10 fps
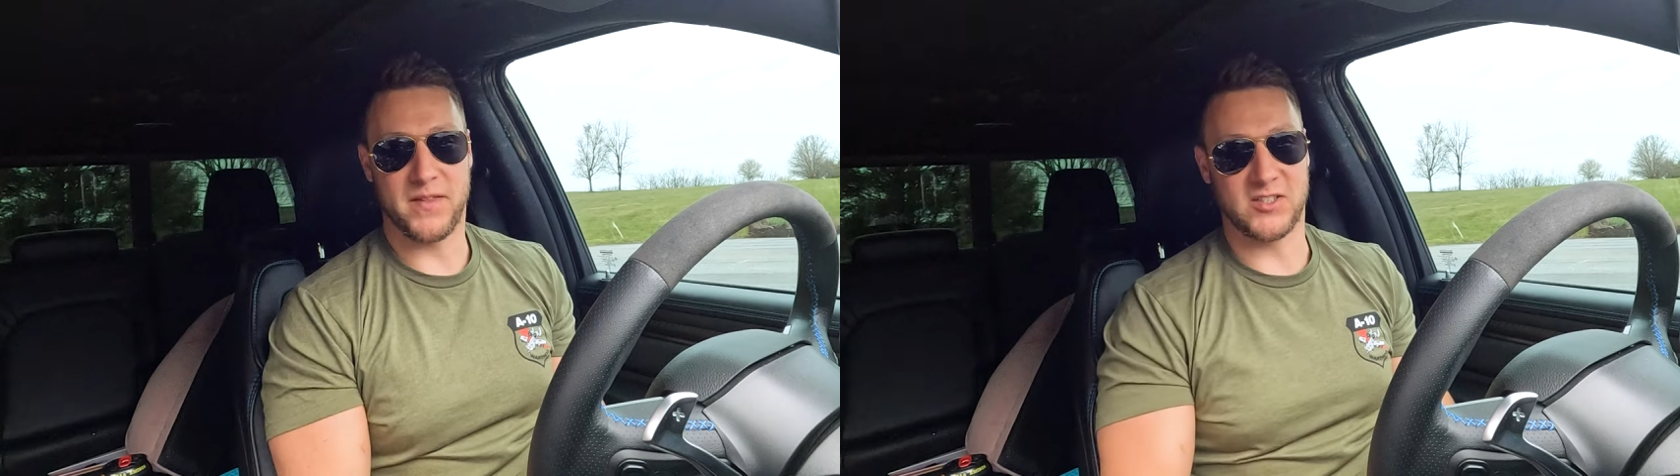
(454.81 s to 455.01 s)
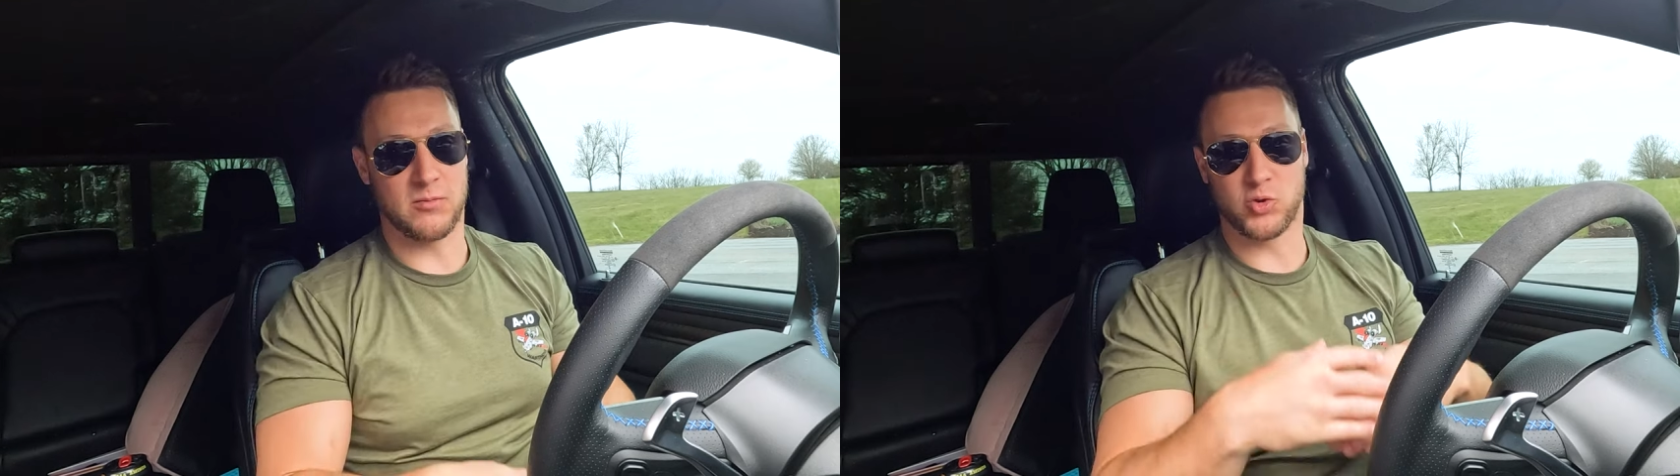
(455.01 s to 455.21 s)

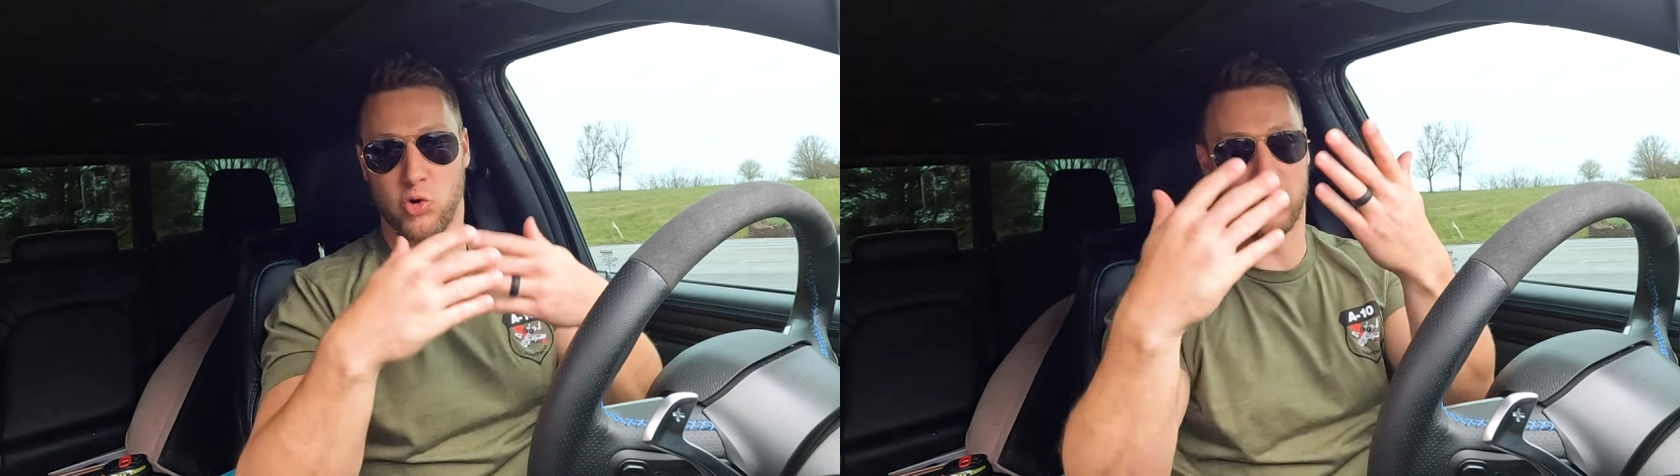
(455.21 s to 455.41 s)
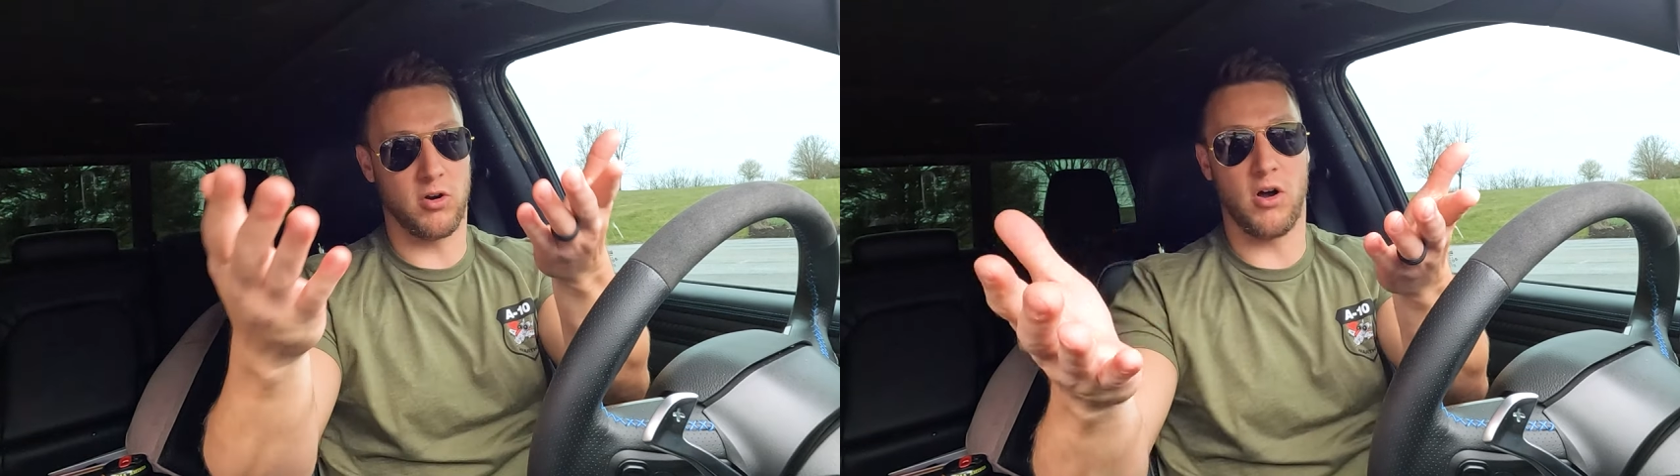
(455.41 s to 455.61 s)
as I'm
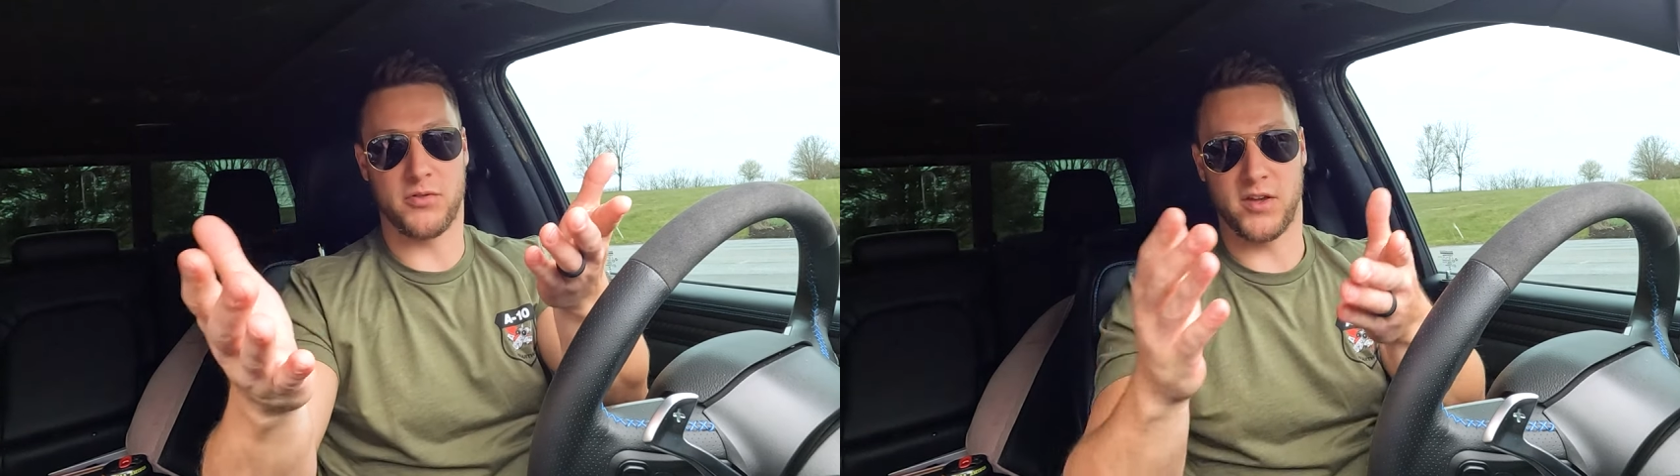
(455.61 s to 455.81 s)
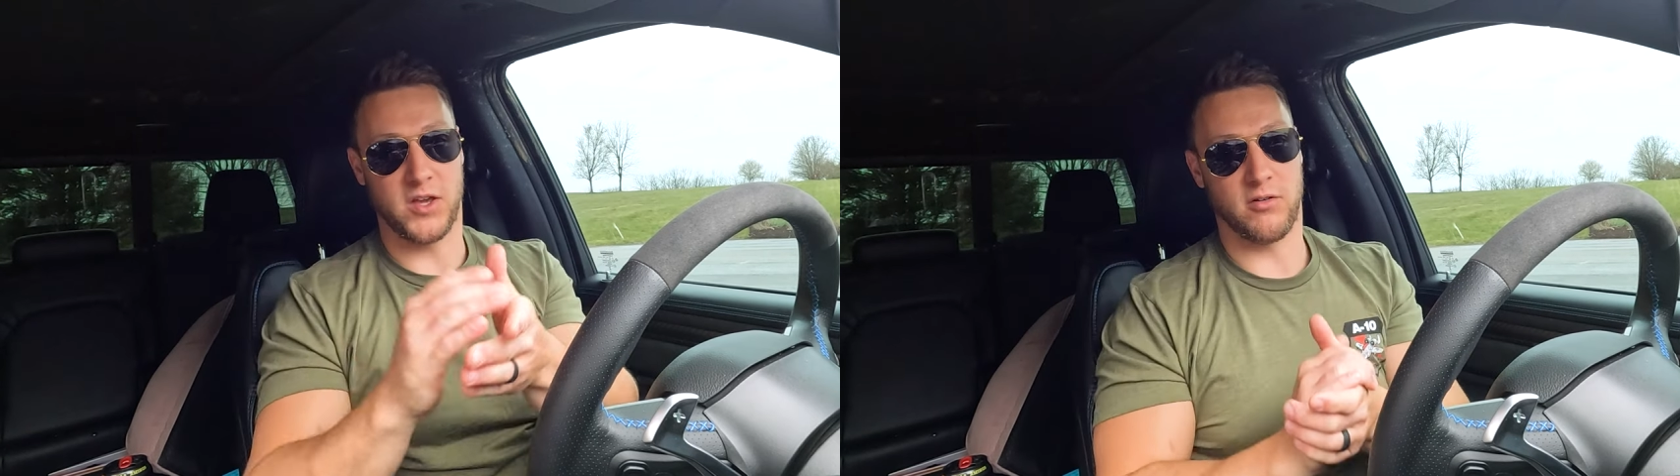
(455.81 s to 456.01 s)
sure you're all
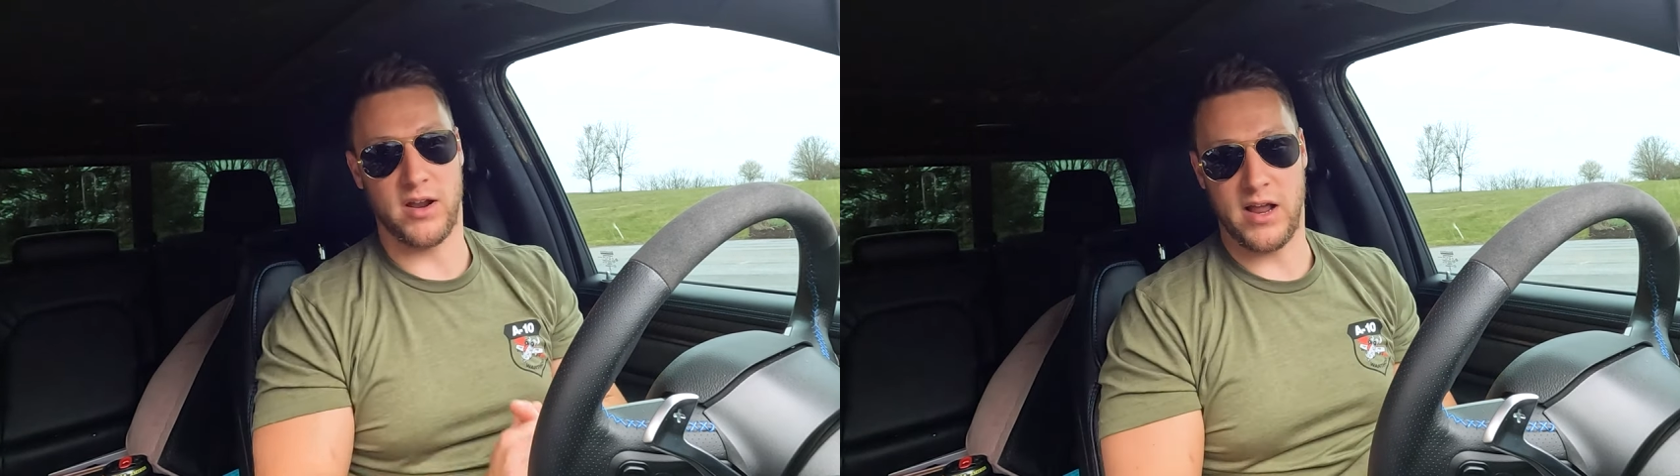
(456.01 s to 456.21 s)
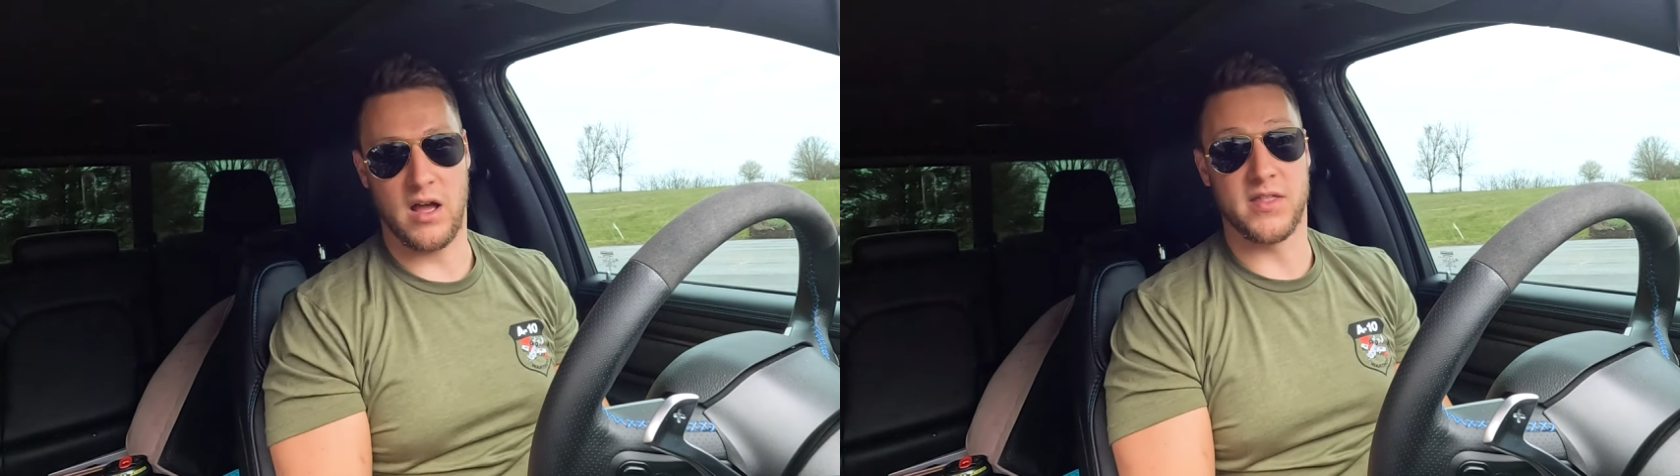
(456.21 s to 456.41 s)
thinking
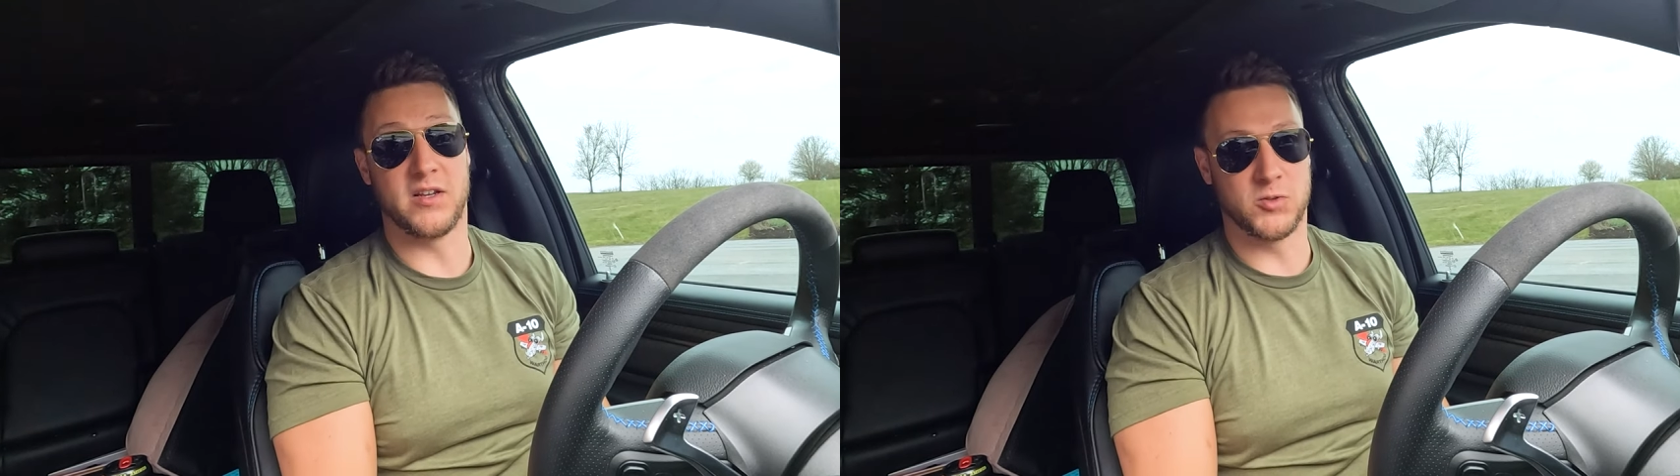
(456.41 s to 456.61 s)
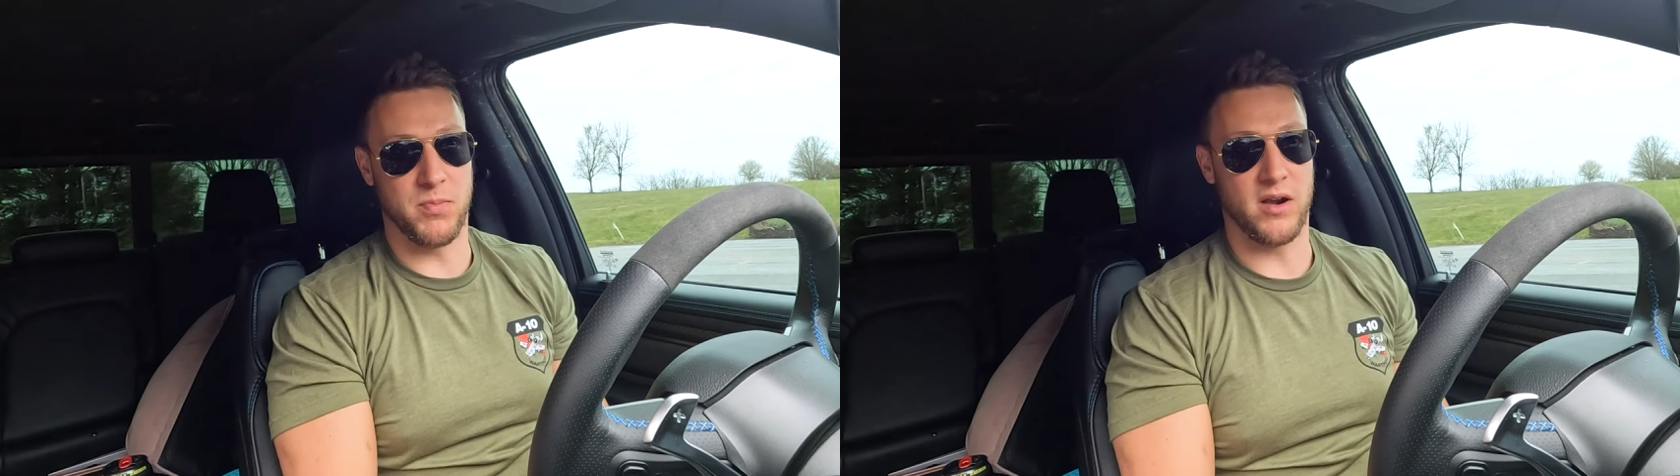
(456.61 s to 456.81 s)
right now, that
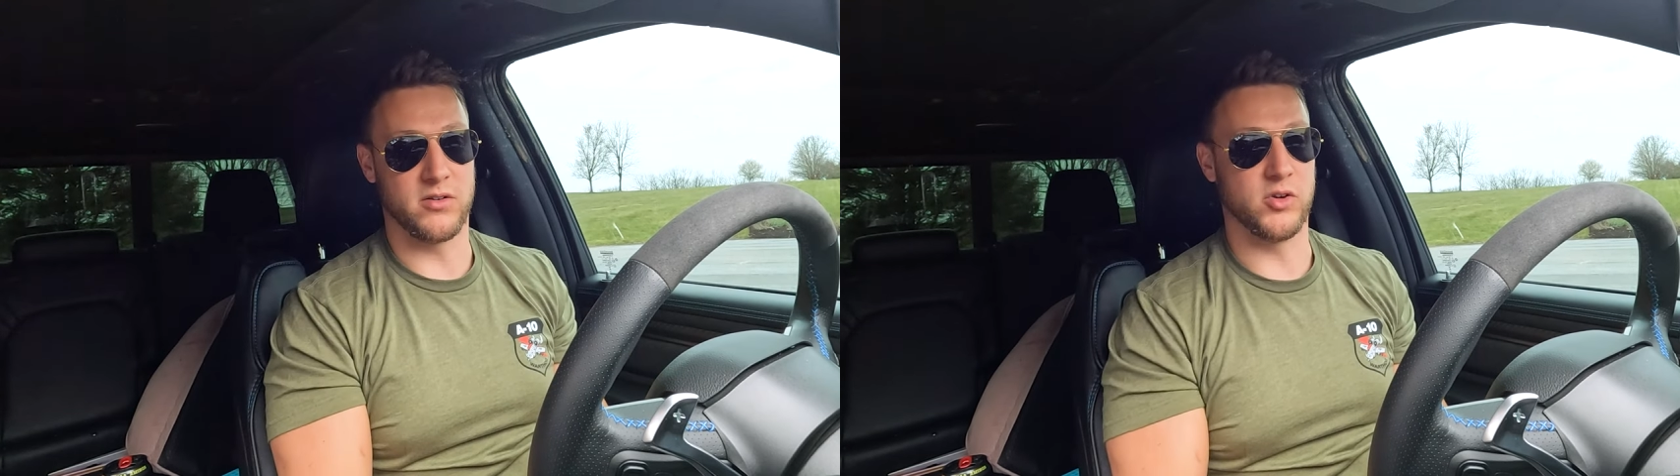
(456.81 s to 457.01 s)
is better.